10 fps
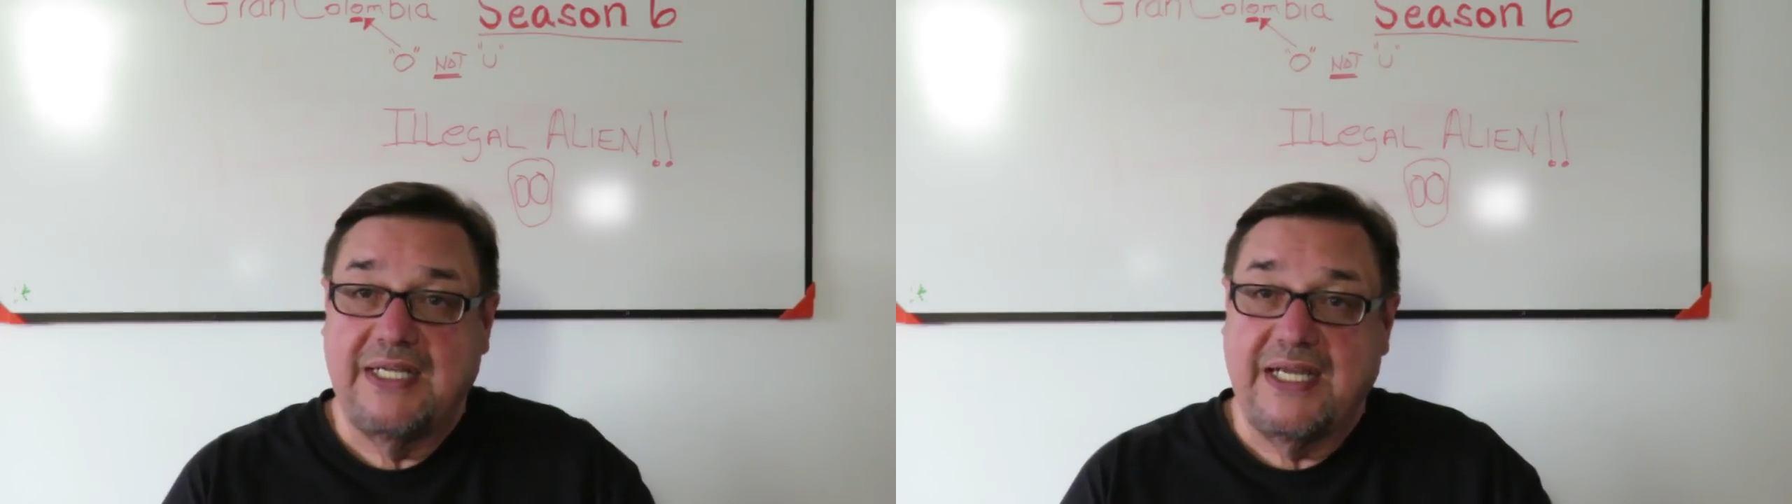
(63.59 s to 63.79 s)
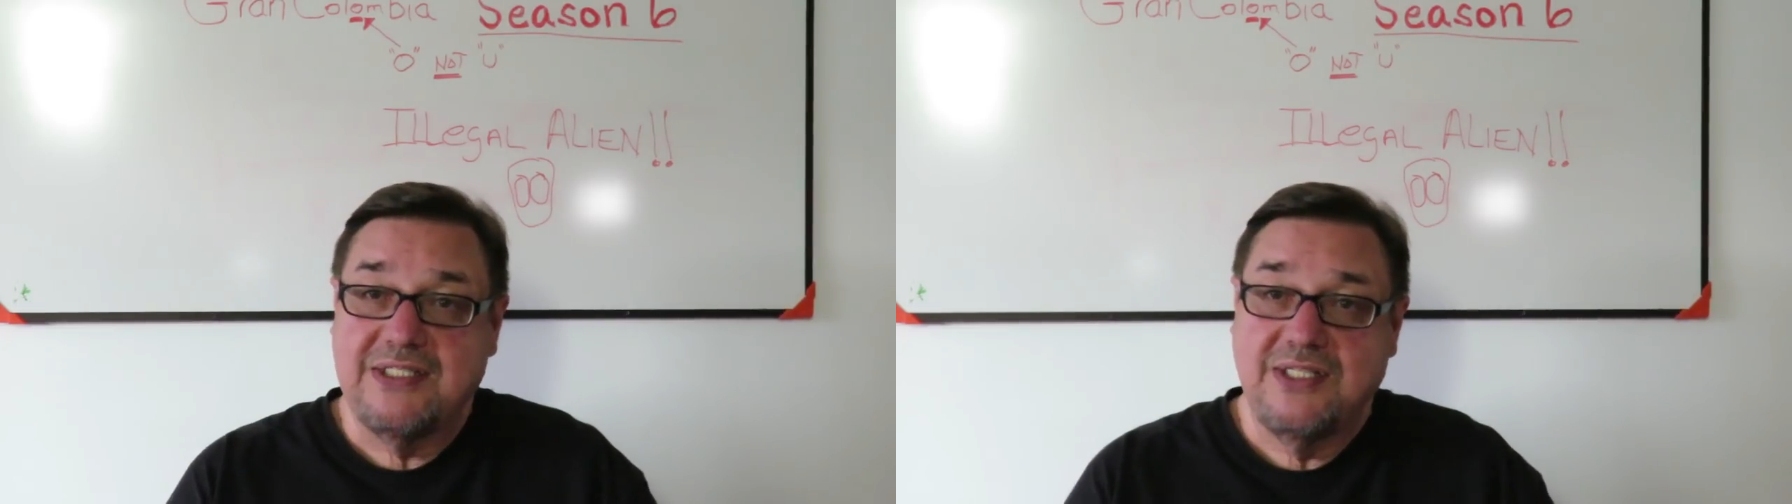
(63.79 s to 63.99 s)

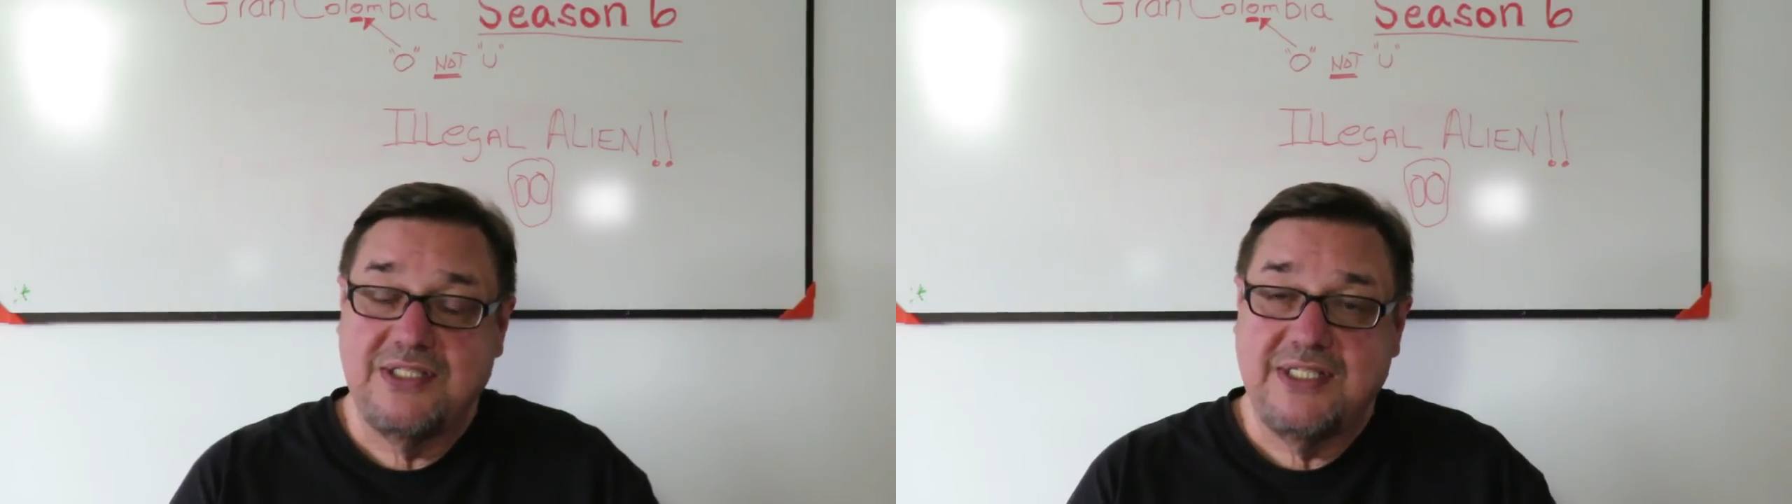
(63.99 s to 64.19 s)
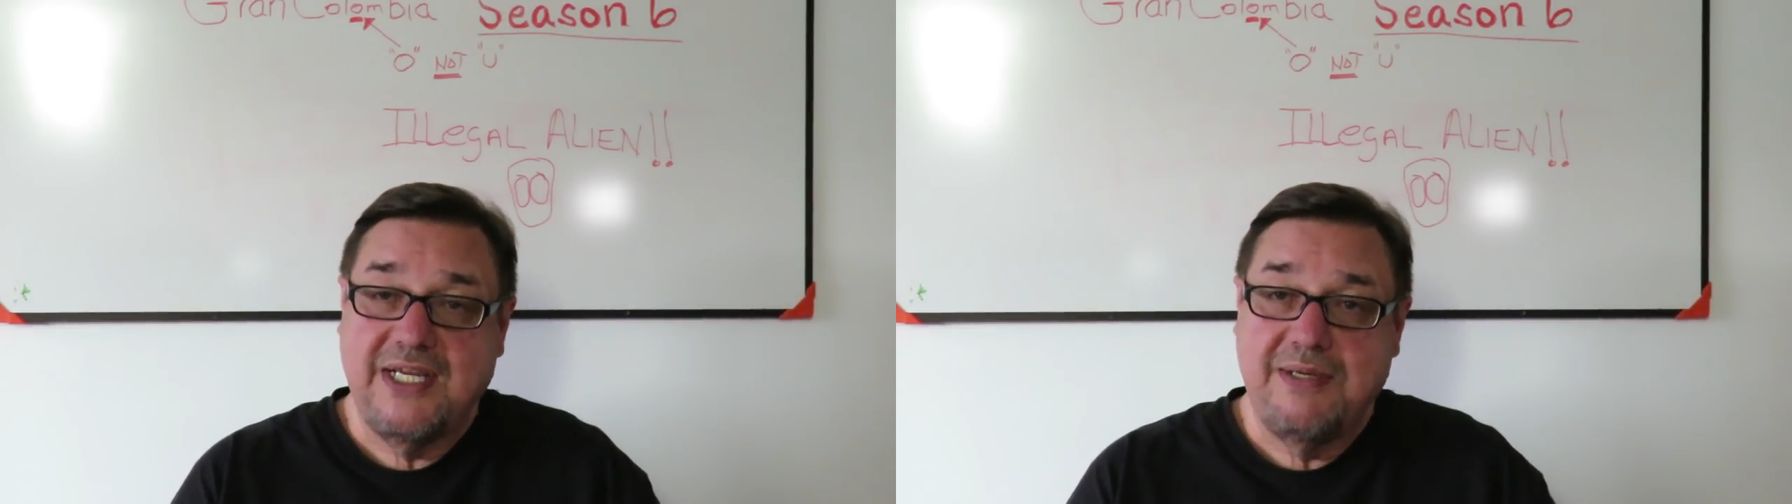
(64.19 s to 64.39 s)
exit
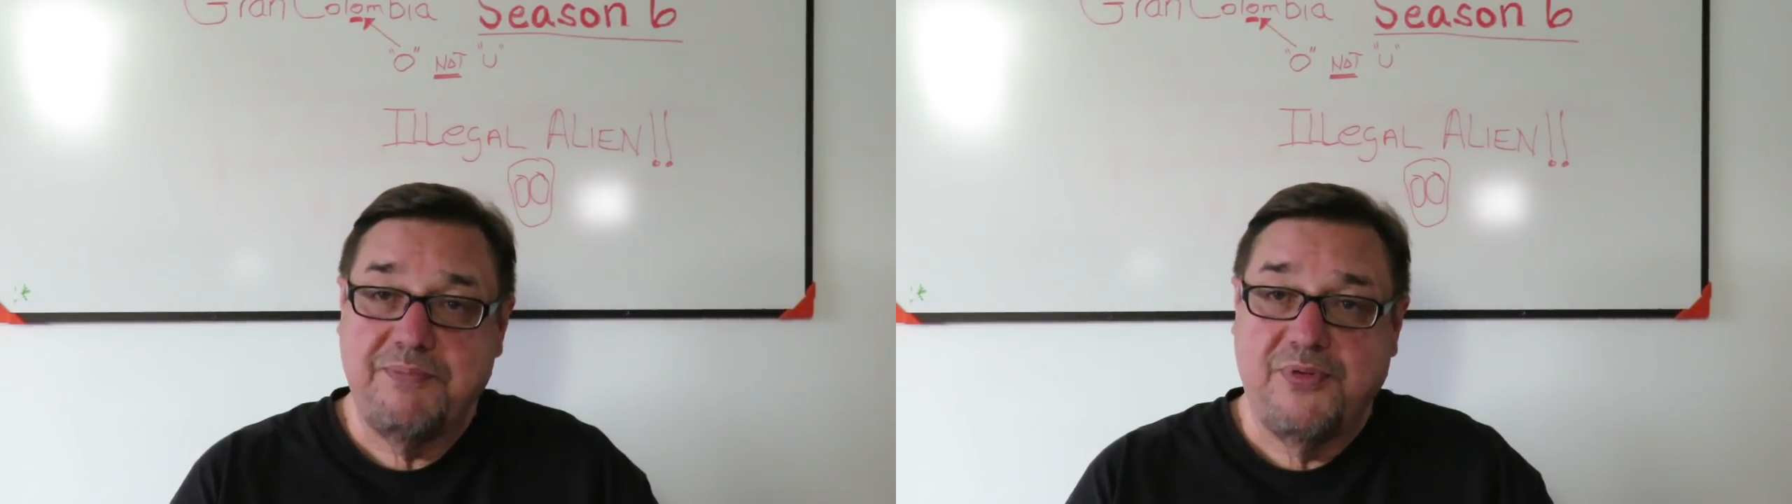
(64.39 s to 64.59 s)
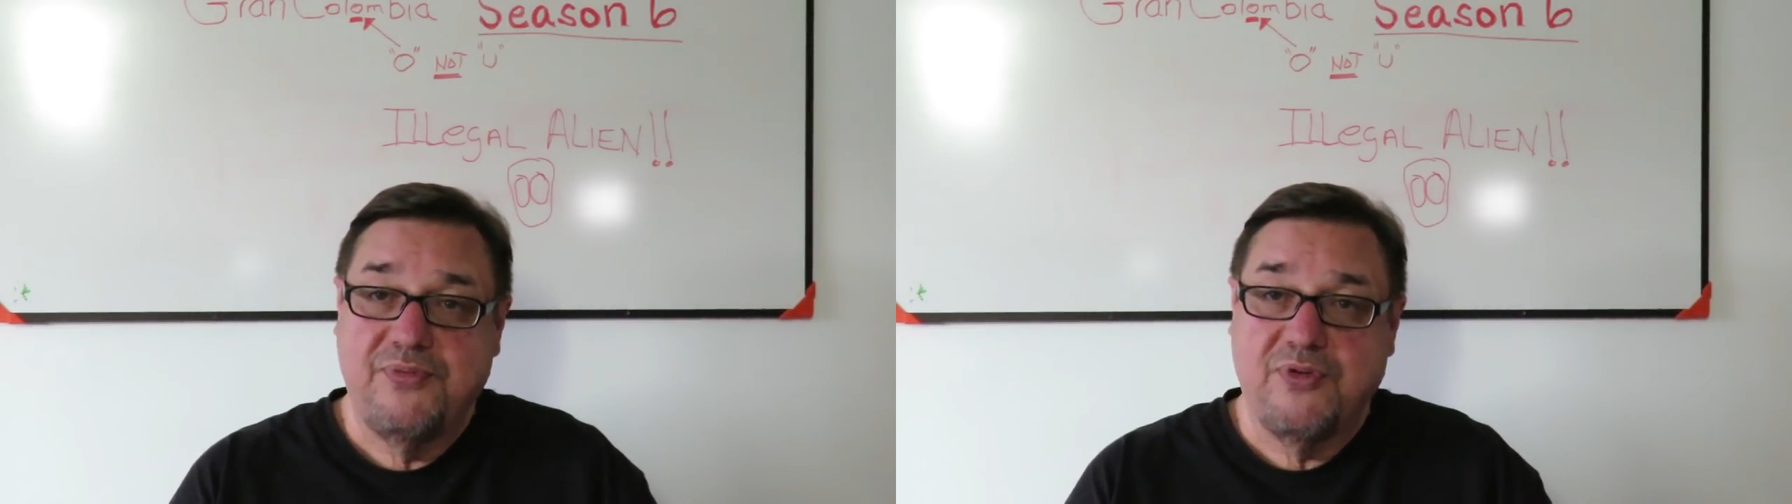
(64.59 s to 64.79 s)

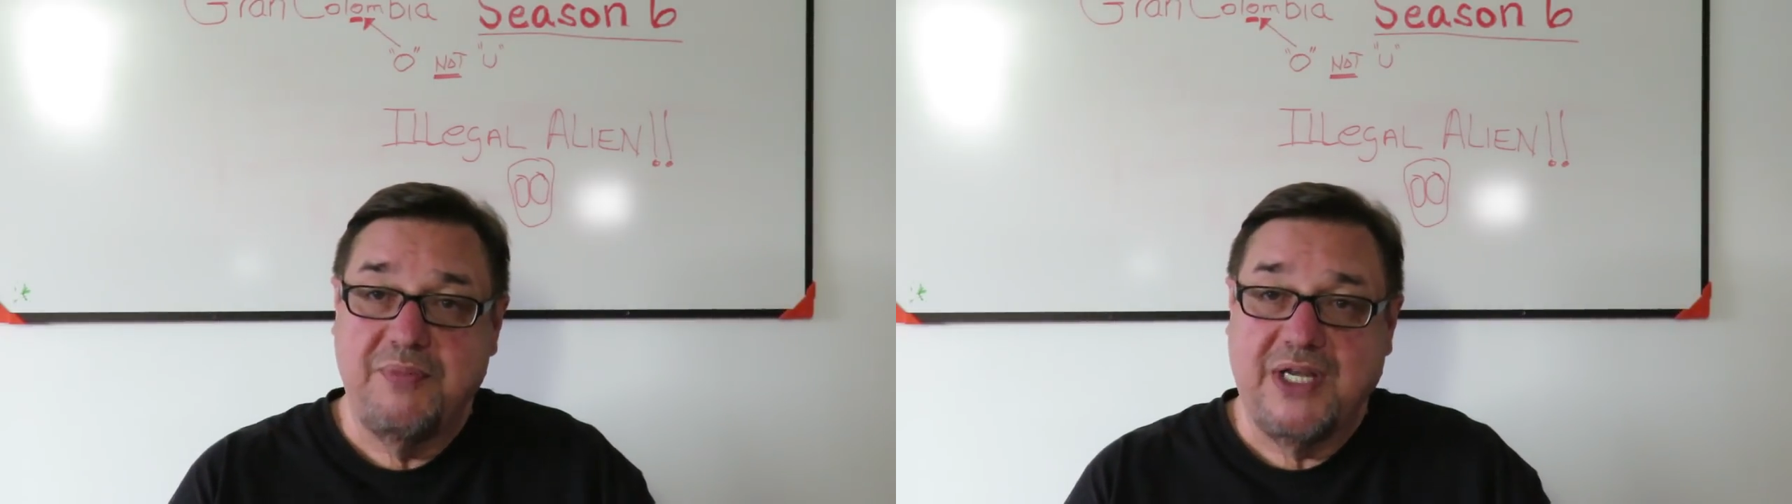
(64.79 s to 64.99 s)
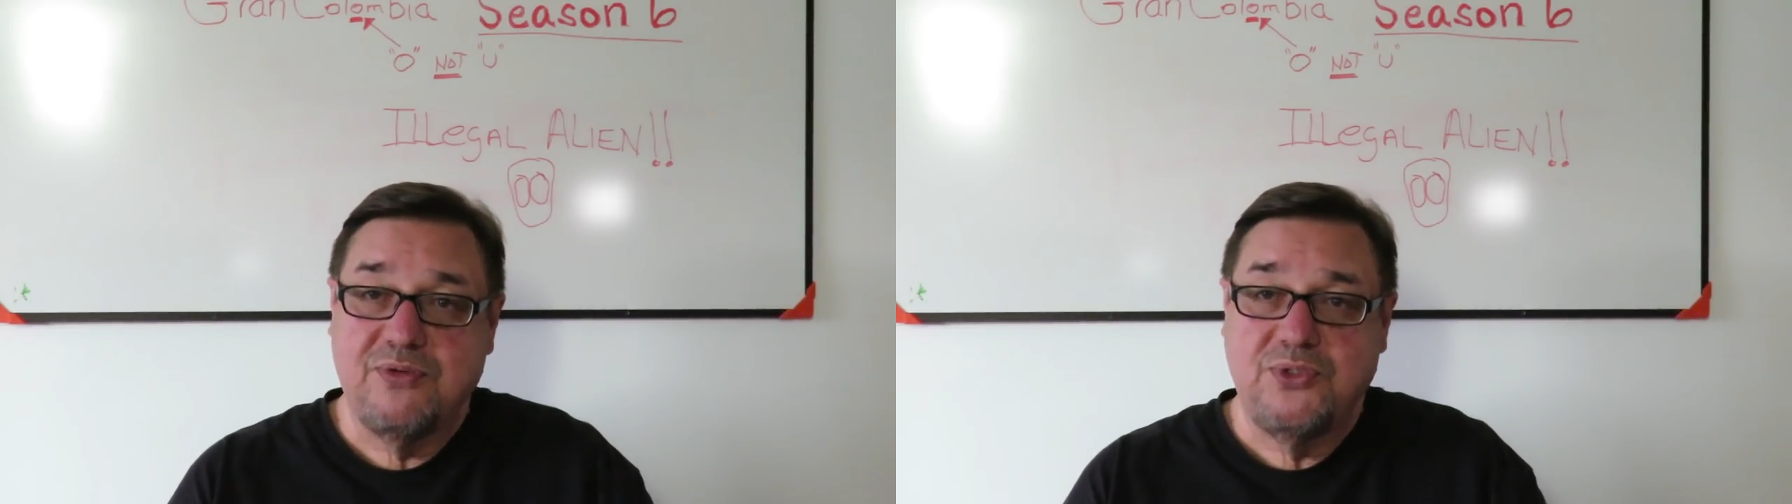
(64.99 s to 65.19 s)
stamp
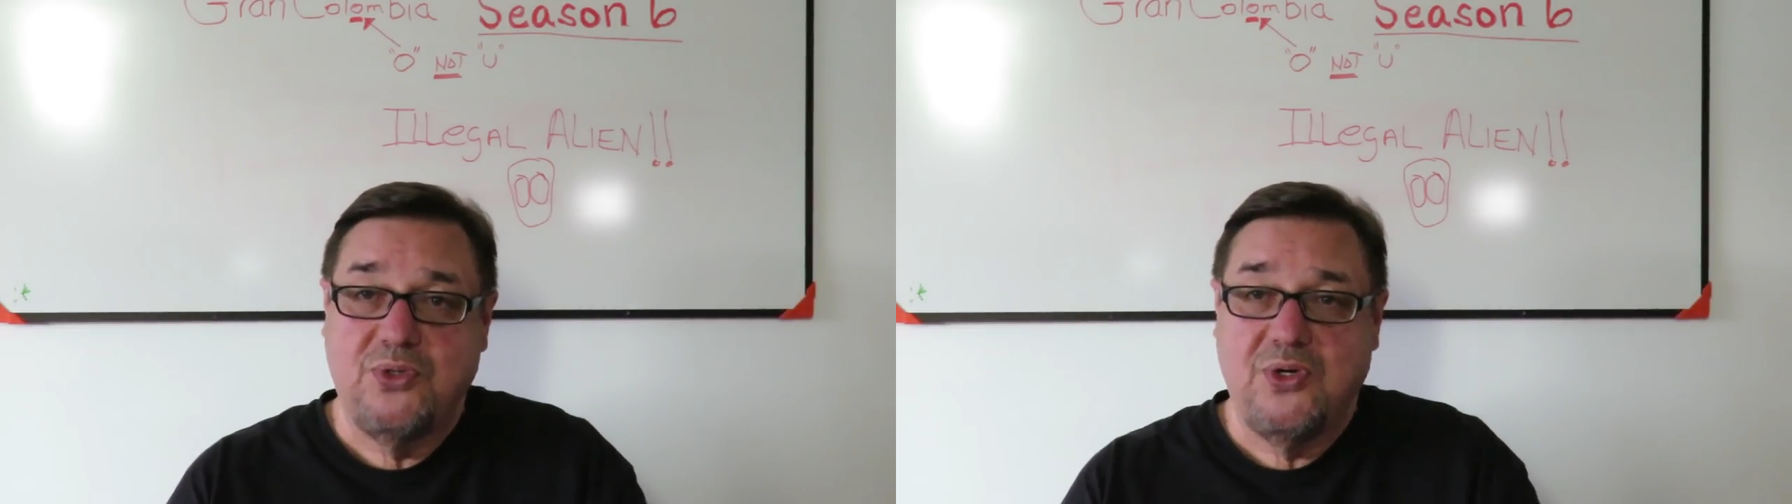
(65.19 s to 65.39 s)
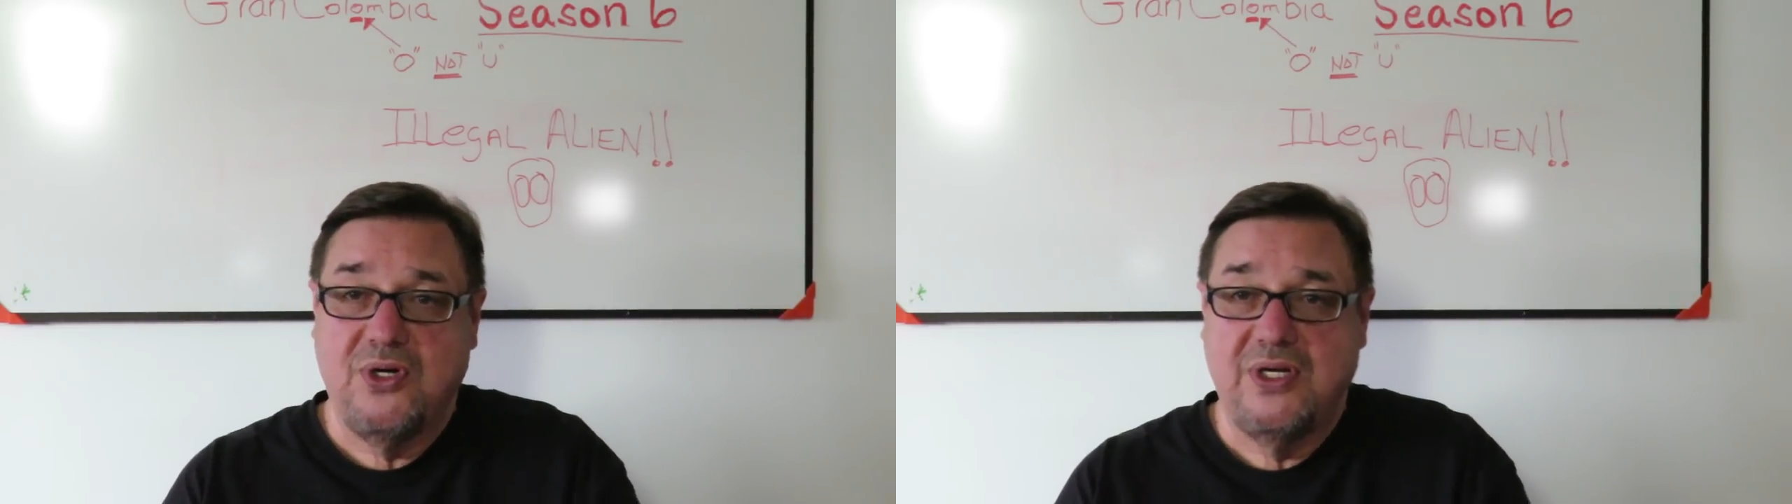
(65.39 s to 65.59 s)
from
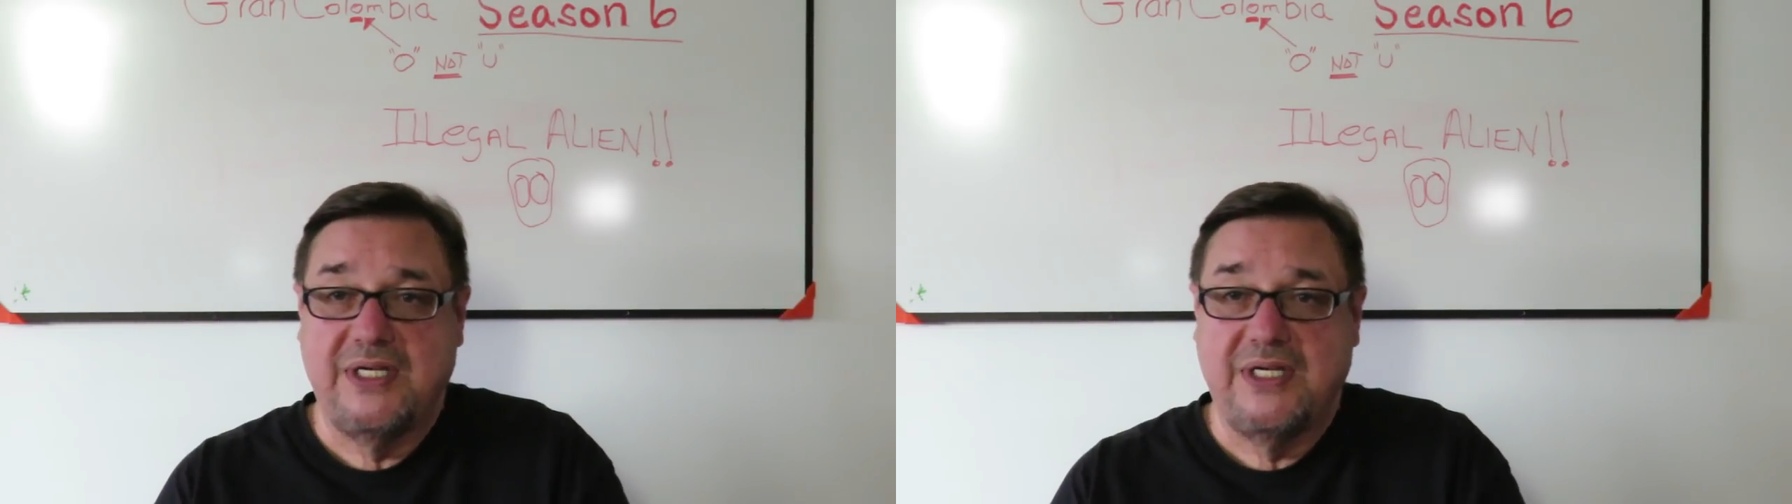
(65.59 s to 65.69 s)
Ecuador